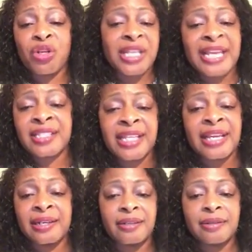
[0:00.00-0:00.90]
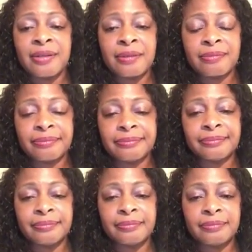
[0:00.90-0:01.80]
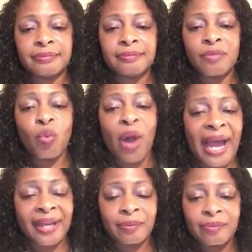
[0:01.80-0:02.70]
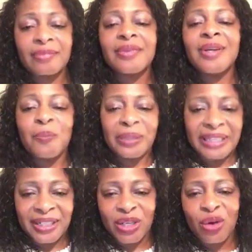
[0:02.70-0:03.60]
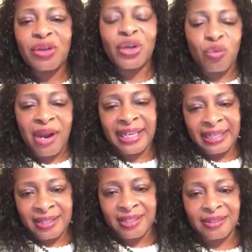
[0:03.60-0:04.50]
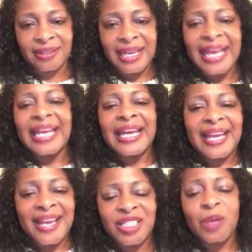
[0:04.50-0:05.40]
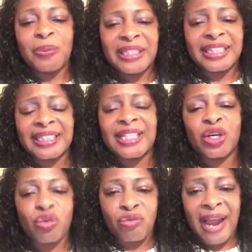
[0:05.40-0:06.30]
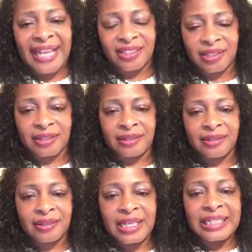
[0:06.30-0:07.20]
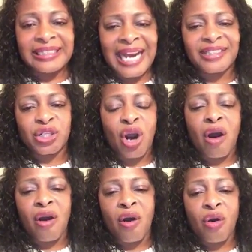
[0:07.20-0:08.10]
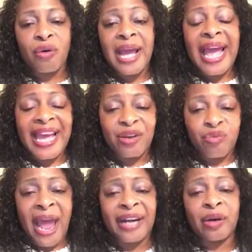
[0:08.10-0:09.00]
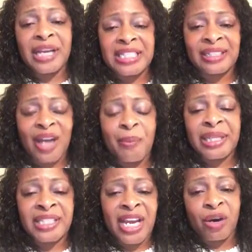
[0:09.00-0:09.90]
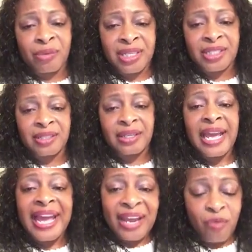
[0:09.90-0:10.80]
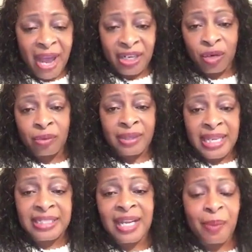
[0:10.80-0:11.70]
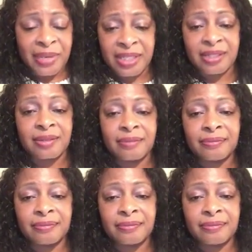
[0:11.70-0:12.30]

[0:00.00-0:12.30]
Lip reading: can't say it. Why? Political correctness. It's politically correct not to call a radical Islamic terrorist a radical Islamist.